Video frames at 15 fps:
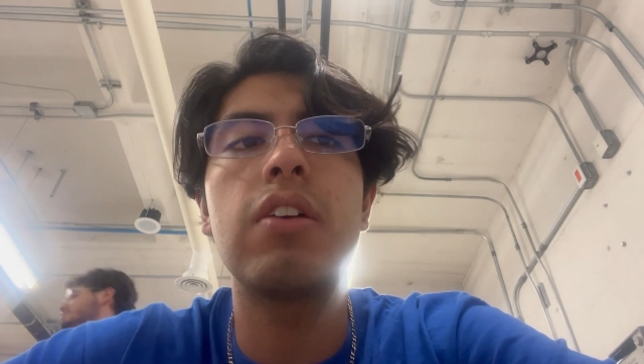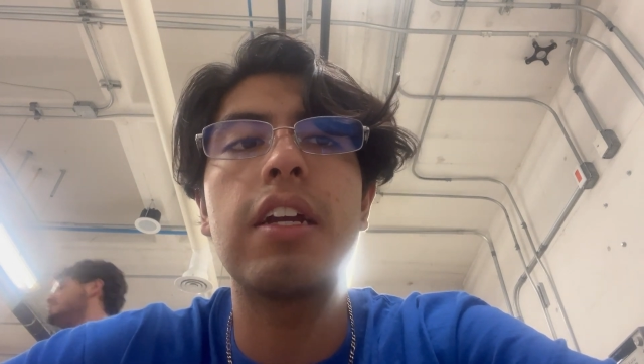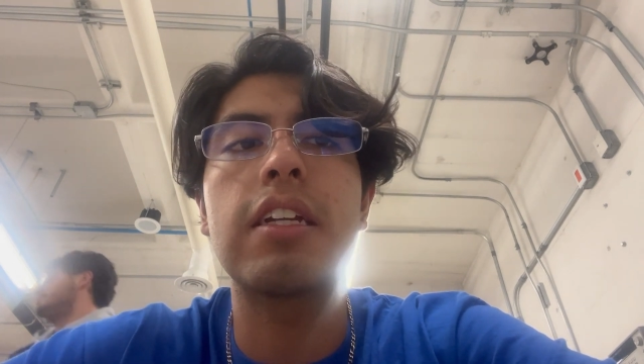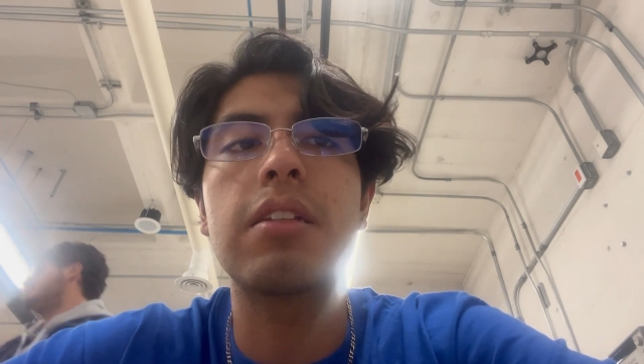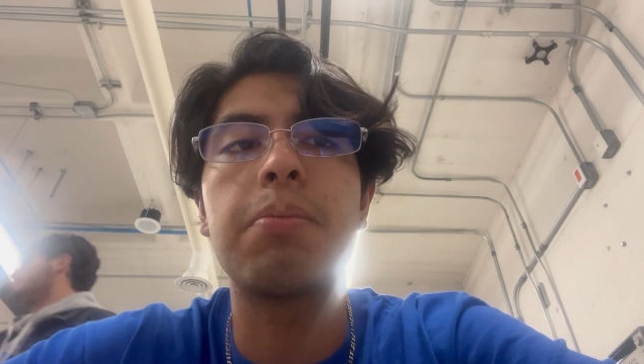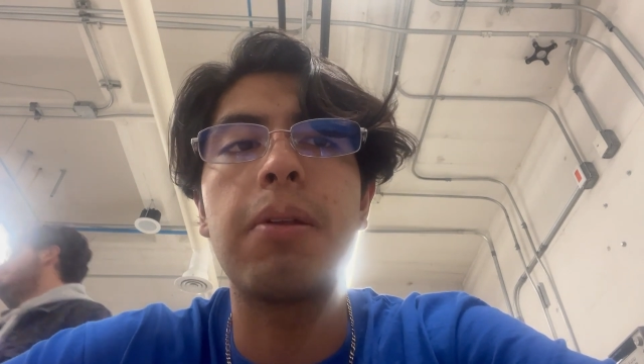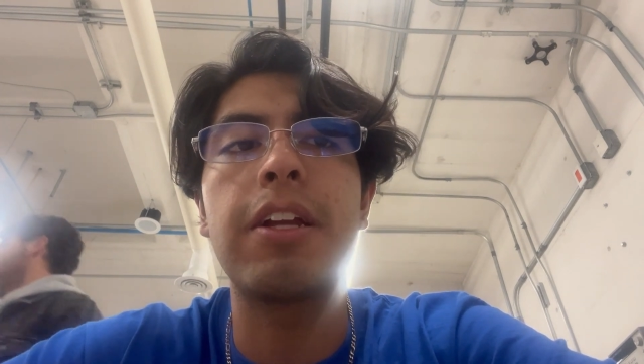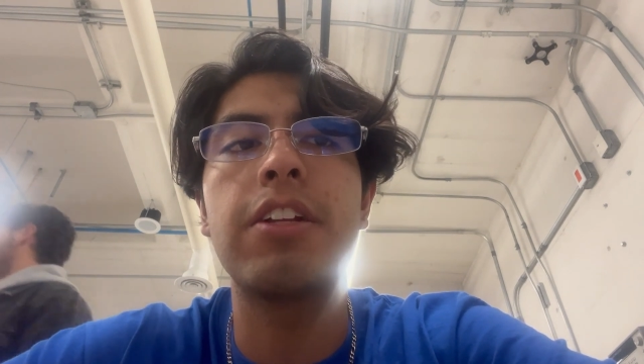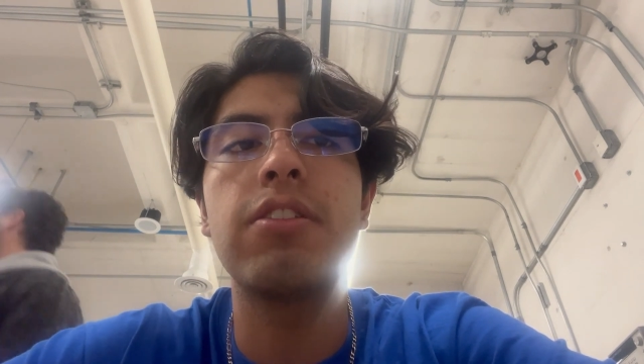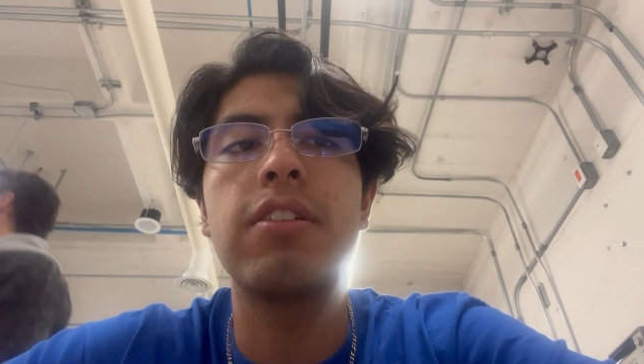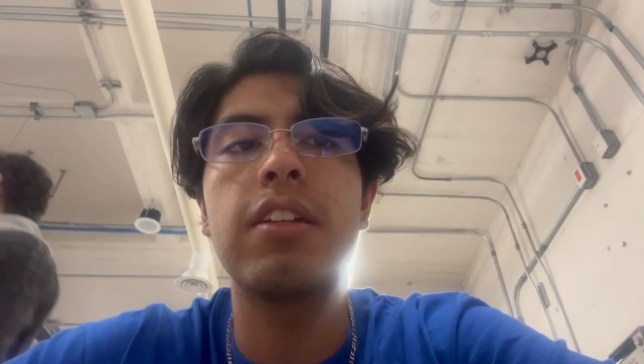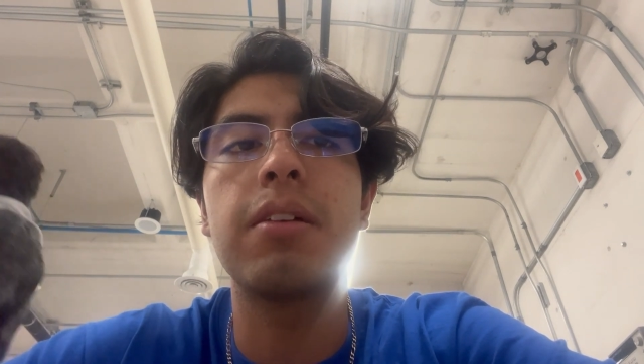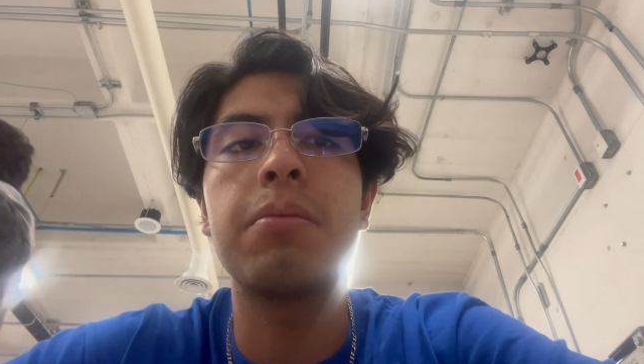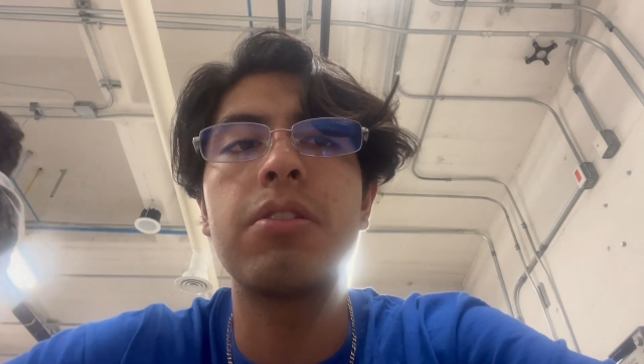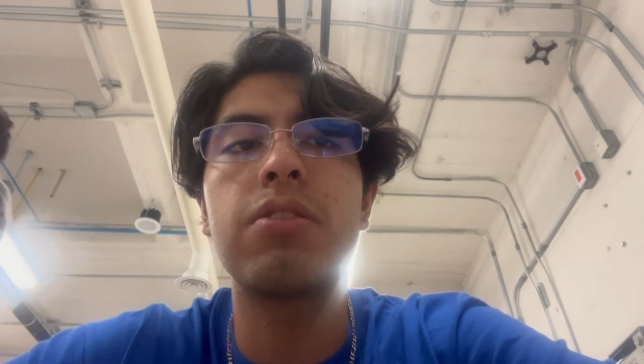explain you
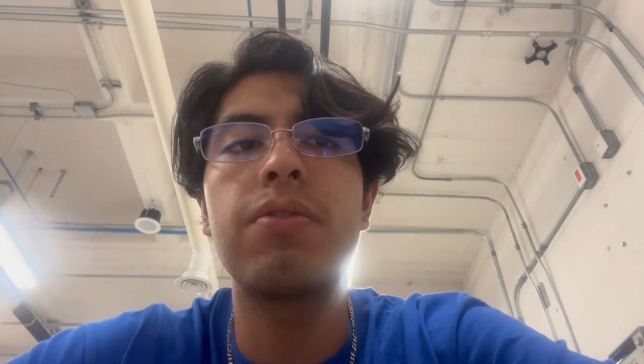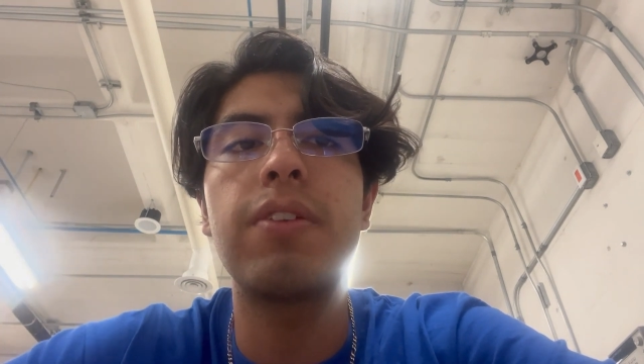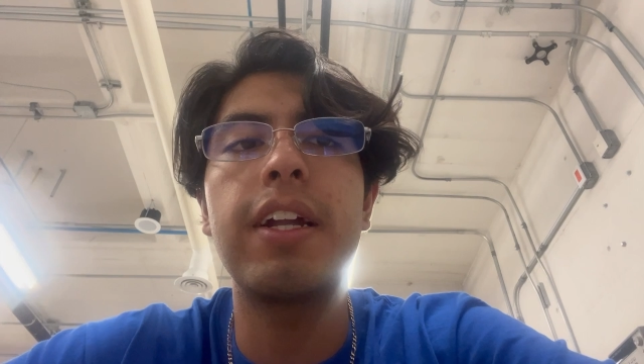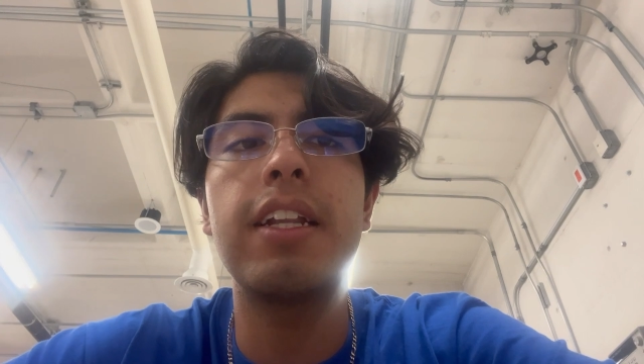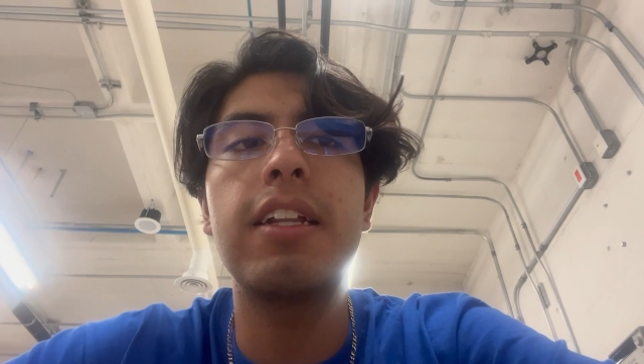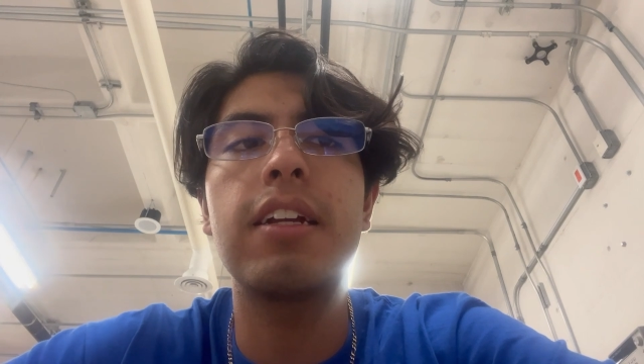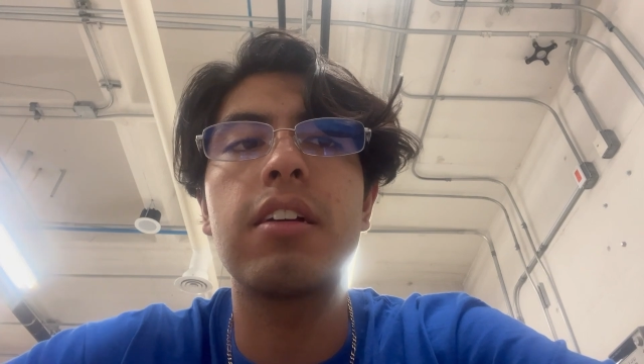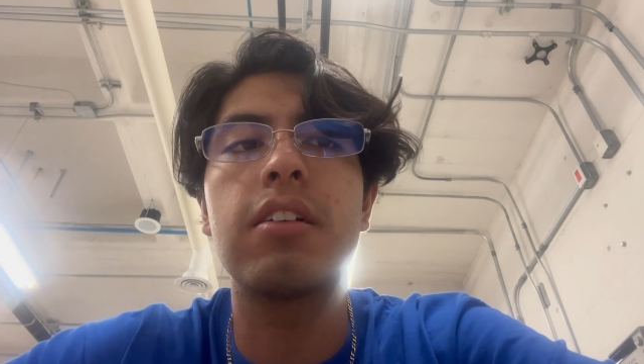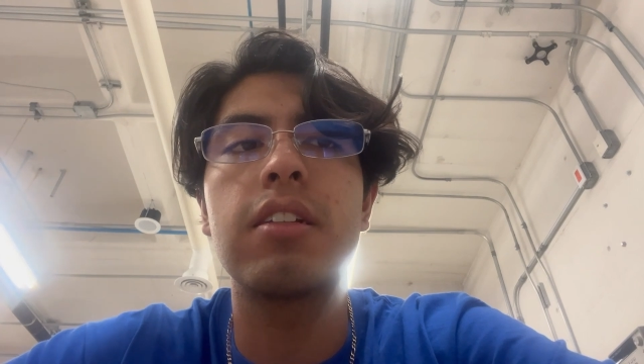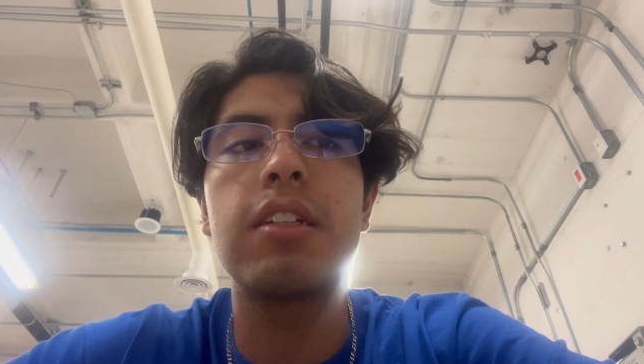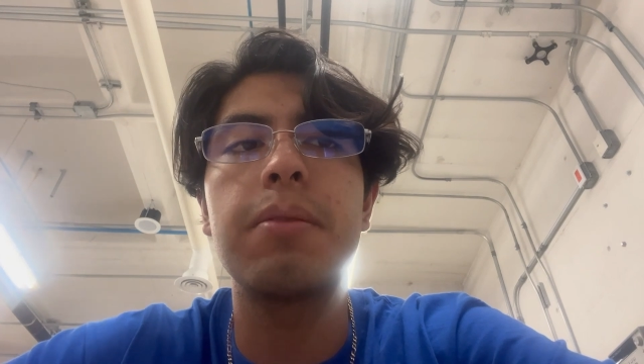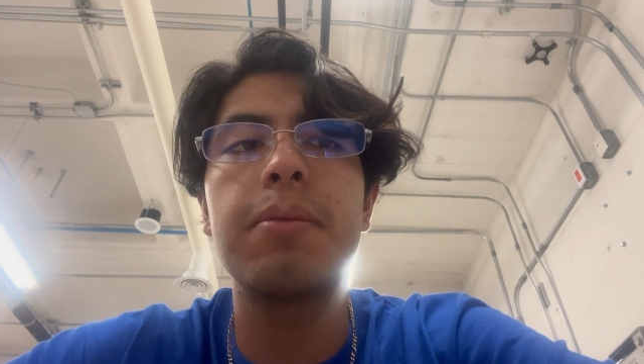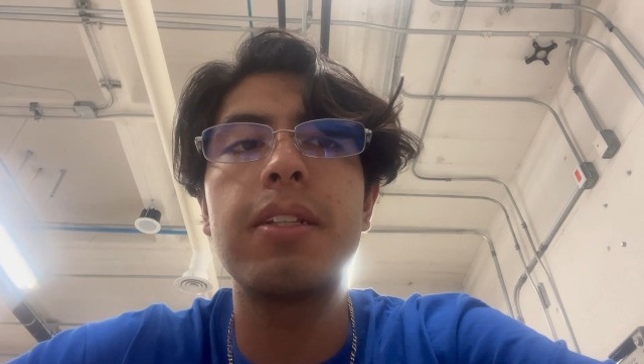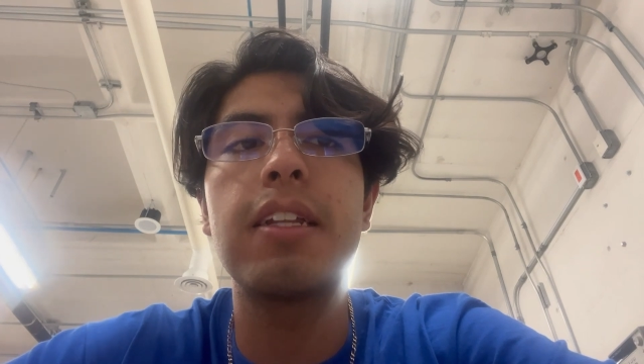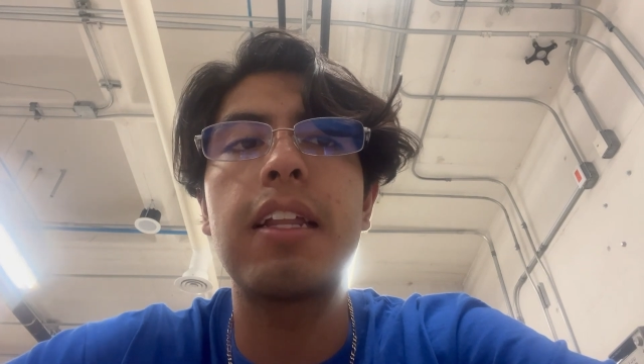and demonstrate the
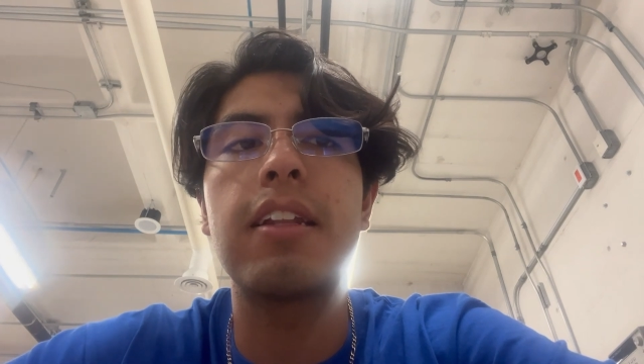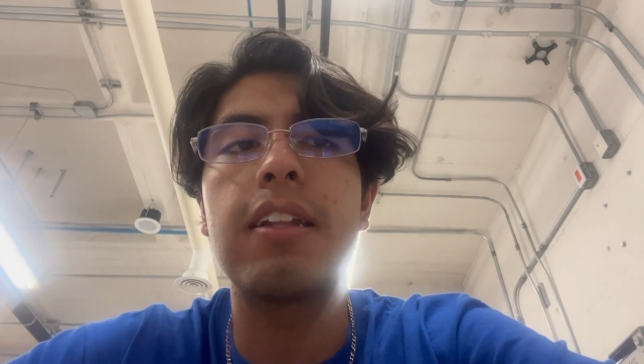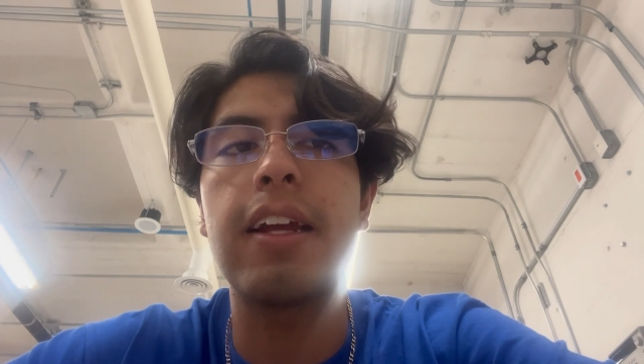concepts and